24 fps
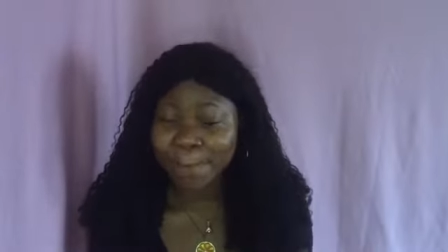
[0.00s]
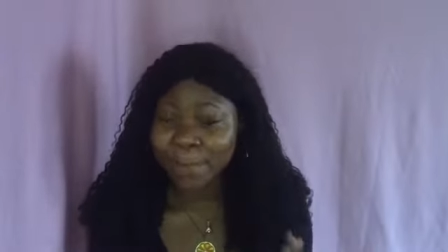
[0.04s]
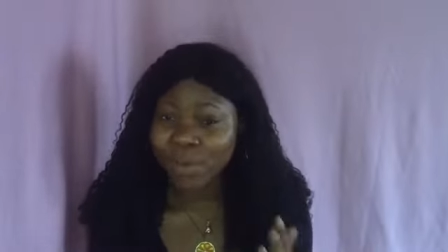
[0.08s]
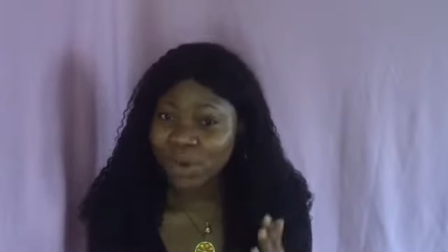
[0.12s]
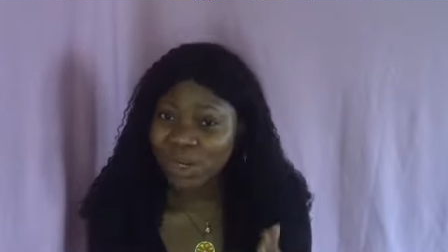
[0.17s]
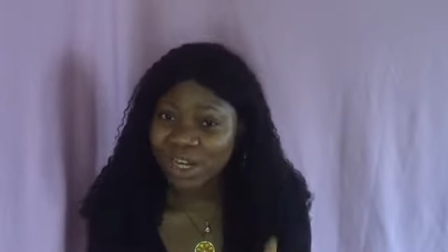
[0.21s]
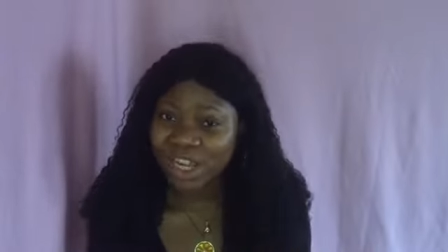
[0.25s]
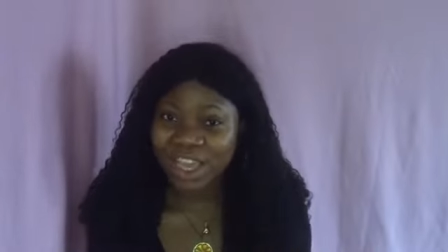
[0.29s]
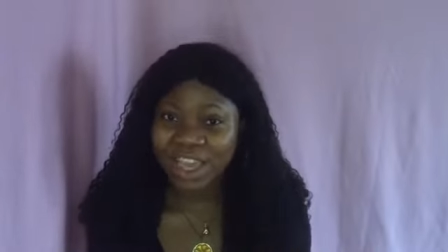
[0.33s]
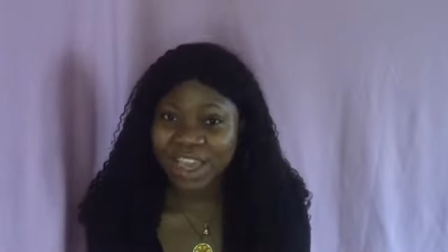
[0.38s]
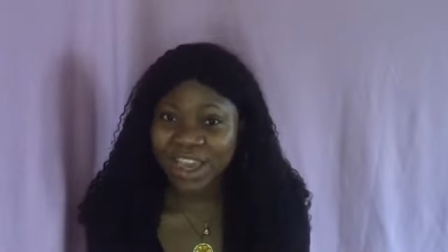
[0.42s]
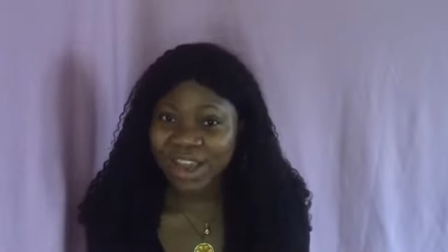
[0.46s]

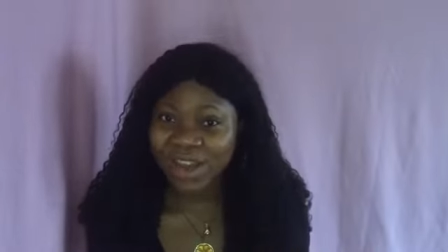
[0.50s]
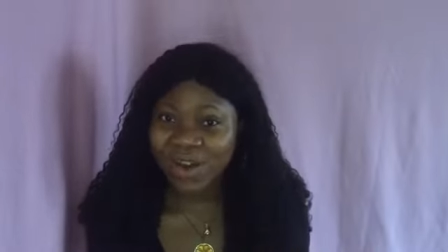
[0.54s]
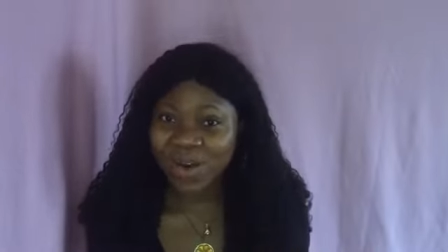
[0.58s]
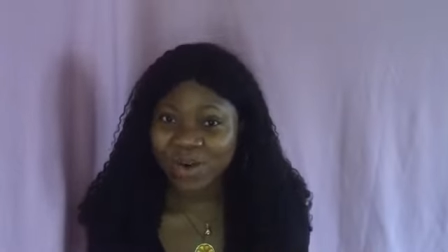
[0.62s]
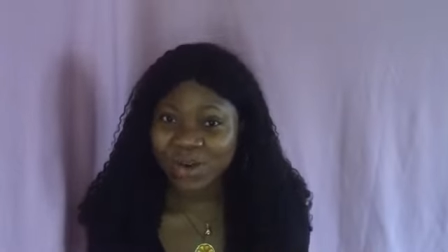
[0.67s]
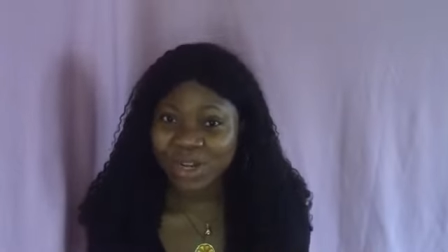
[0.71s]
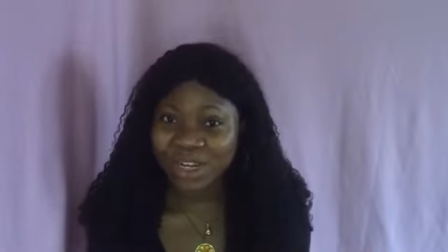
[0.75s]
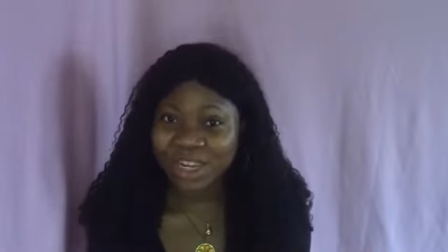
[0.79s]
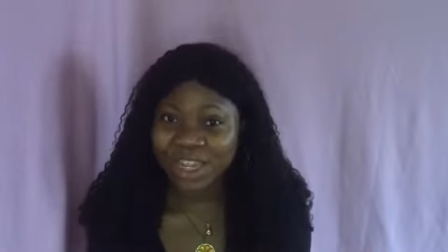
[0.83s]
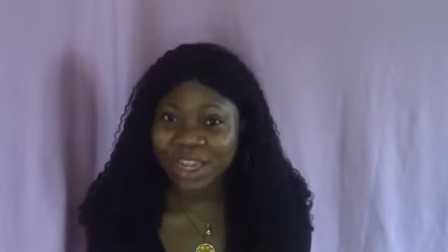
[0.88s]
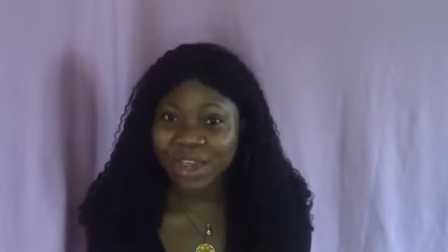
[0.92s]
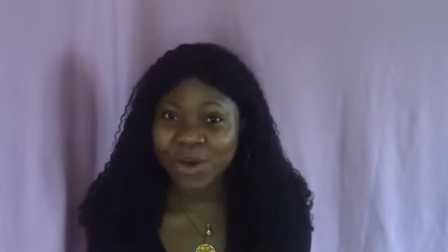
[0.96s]
but
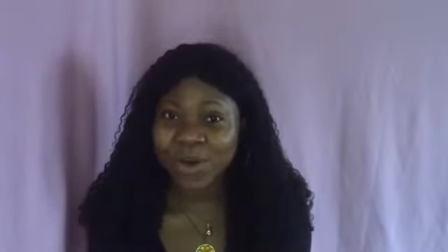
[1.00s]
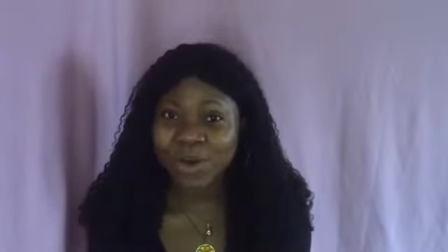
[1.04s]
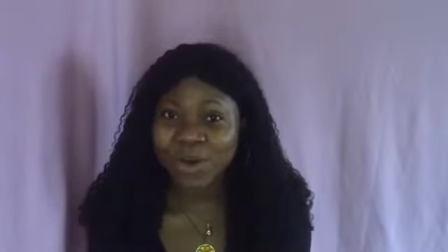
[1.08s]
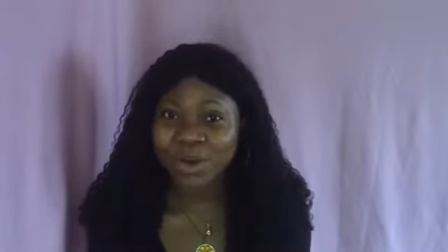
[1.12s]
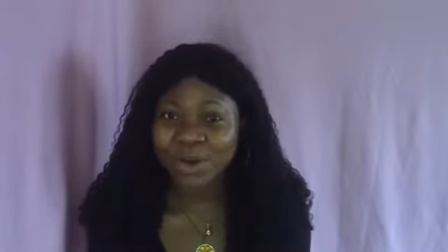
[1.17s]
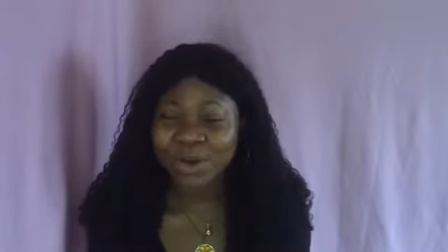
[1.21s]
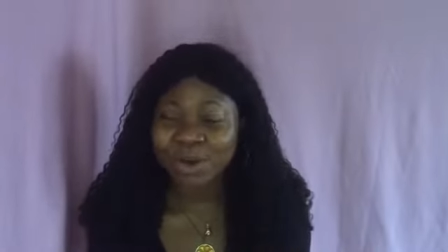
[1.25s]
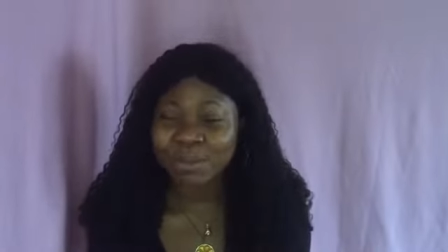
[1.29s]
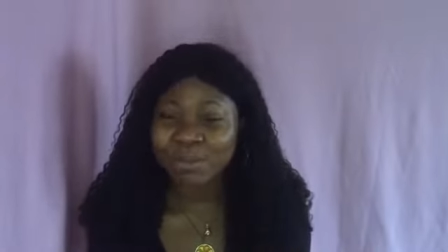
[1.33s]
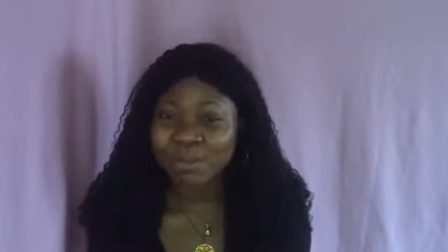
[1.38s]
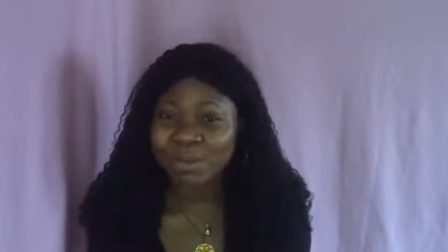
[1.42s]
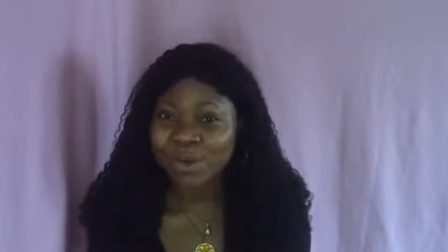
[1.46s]
girl, the
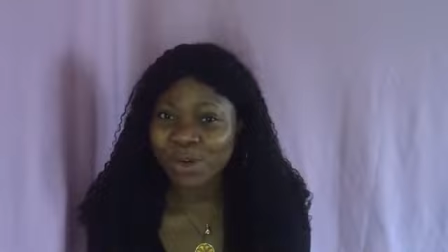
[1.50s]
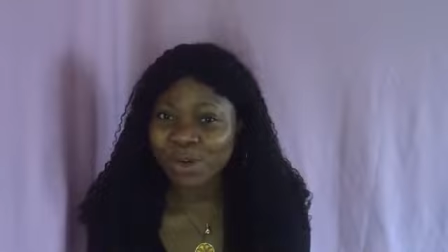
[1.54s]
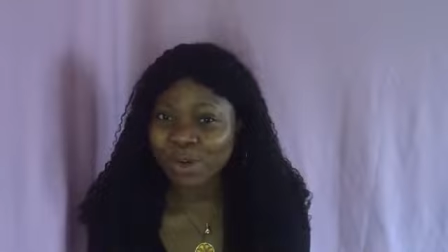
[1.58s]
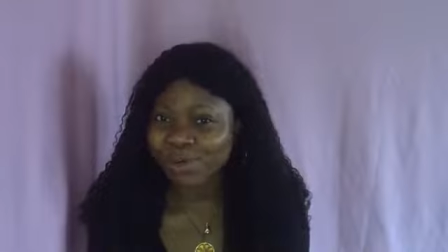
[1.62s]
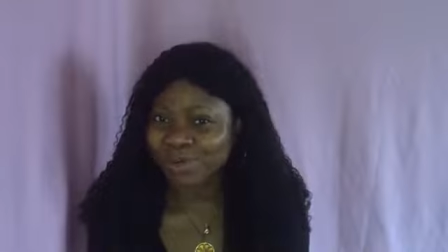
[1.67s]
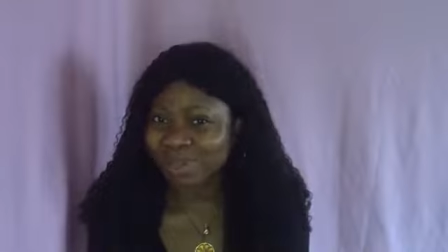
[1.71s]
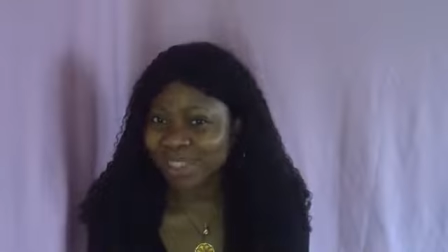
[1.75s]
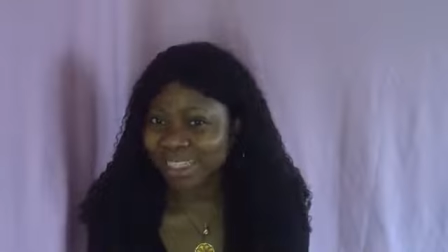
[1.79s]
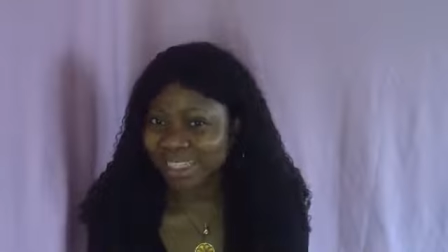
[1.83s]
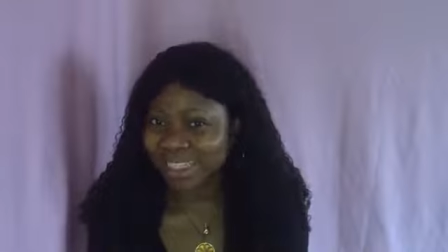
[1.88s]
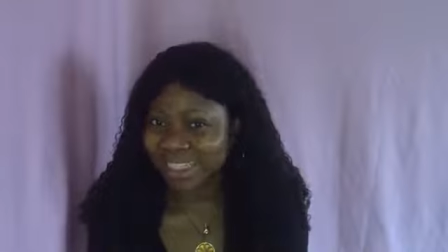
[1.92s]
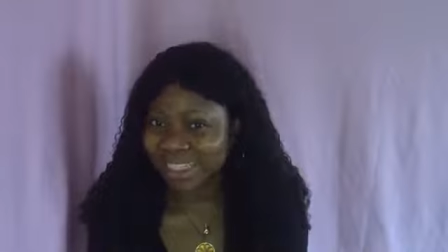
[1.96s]
odor
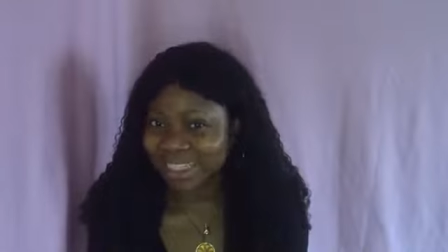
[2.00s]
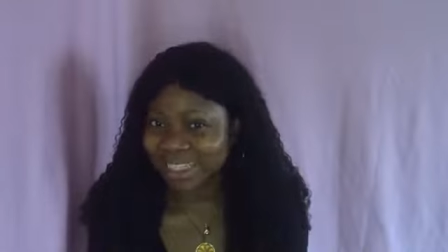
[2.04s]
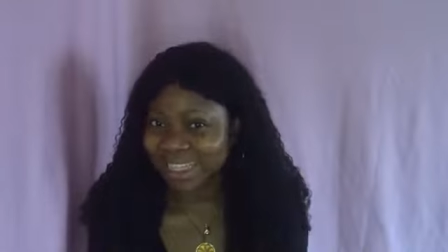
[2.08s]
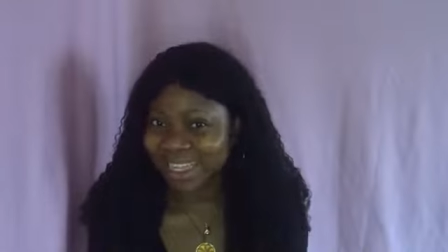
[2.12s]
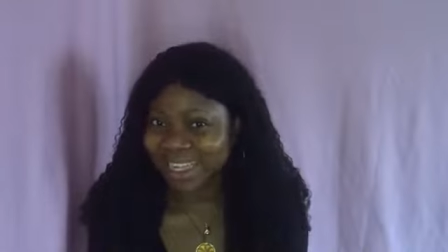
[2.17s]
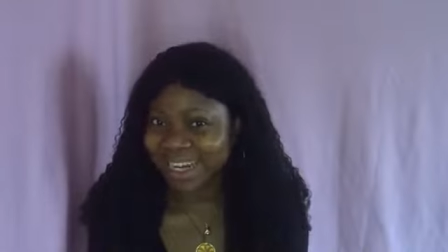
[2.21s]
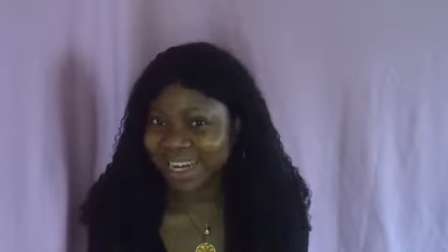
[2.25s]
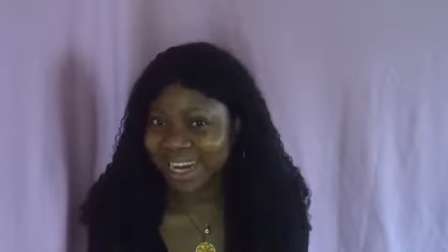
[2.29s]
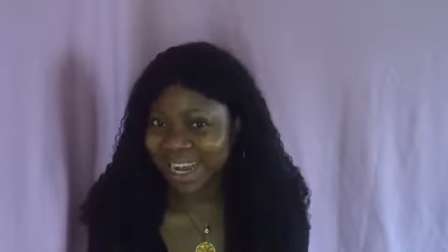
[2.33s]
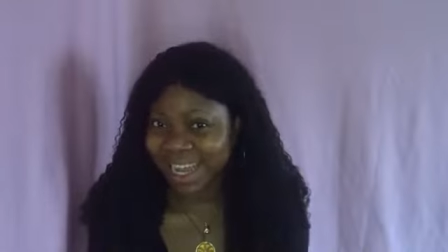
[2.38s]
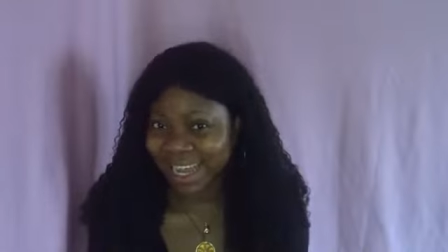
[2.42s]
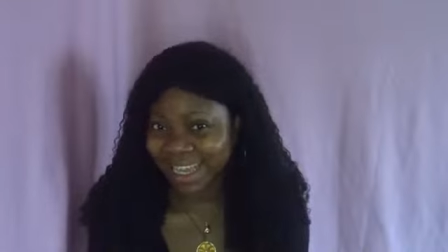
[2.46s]
props the
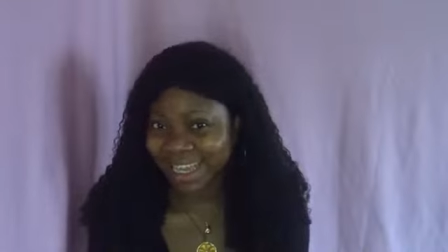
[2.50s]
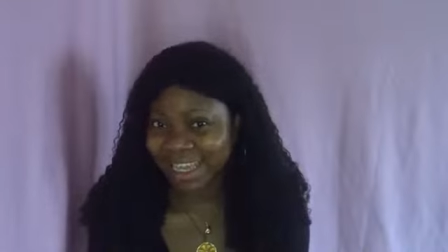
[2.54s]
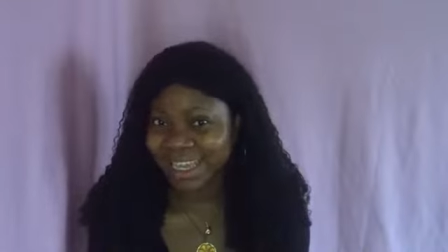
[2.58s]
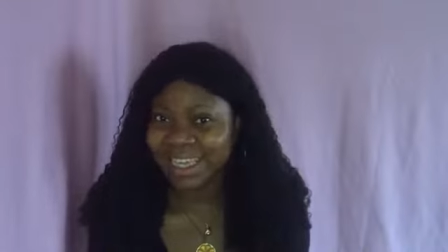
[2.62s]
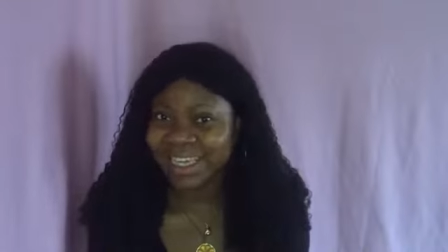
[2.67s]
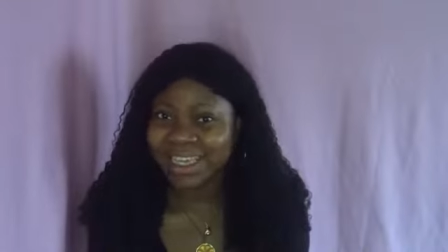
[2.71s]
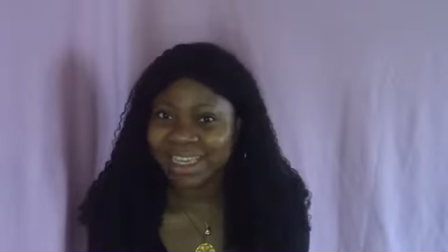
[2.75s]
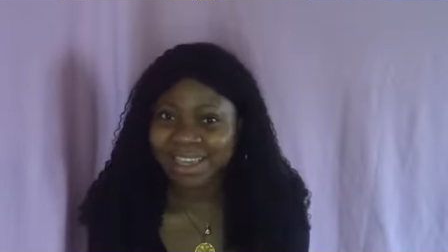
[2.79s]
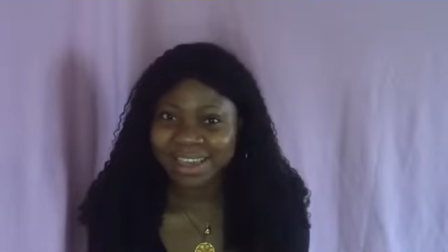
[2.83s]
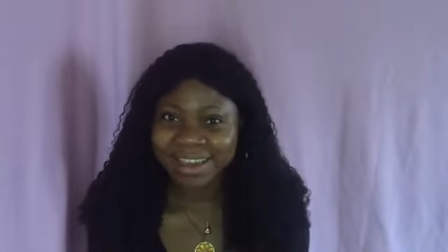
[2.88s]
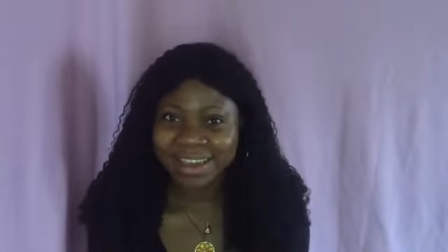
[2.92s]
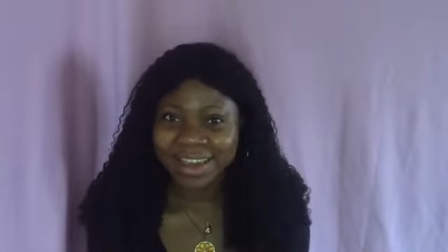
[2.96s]
skin like